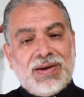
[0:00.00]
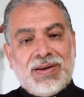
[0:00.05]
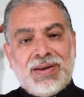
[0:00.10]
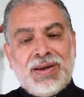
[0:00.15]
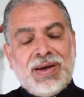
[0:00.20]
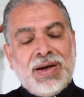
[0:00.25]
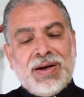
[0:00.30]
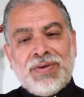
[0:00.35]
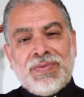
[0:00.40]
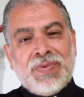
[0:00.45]

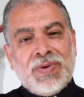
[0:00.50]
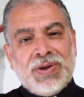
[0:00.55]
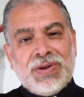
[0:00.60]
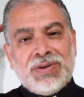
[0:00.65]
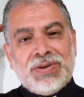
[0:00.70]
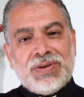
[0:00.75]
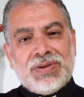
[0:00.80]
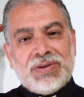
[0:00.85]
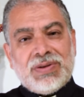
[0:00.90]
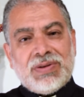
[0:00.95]
They are
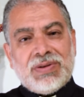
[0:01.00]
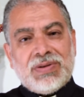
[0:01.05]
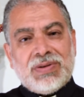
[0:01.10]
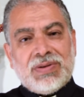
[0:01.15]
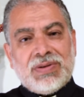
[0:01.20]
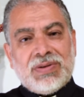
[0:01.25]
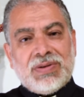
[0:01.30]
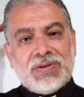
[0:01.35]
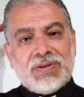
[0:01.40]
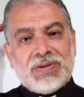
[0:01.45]
rich.
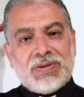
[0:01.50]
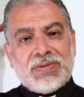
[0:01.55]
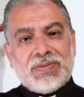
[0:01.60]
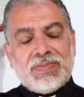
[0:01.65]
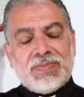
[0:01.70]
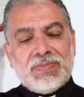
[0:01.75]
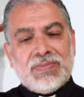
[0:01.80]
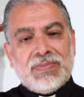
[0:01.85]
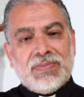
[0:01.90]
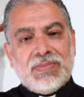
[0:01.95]

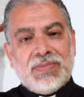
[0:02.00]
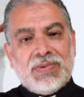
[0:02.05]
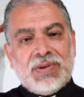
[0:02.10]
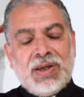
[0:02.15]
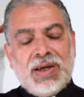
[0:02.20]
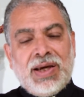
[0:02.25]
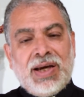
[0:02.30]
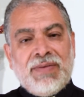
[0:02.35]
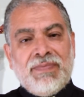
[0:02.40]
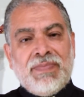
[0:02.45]

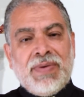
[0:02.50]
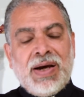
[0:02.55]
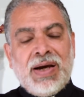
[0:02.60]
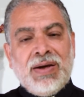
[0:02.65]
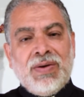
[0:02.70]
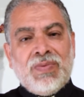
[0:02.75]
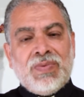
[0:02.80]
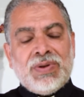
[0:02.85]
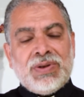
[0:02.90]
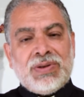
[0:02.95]
They have
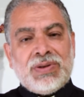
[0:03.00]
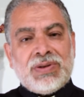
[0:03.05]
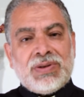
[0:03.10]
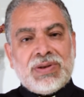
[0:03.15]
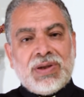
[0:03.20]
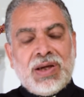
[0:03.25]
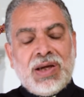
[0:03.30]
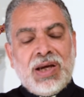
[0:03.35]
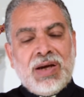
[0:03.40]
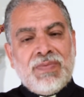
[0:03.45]

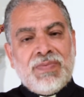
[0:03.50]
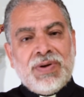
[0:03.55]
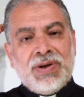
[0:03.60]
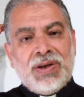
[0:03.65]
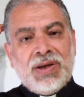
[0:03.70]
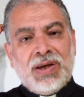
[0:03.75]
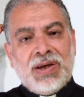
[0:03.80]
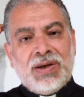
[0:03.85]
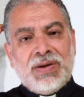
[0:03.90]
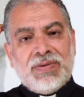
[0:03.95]
banquets every
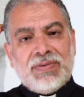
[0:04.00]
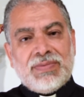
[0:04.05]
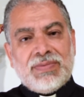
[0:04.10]
day.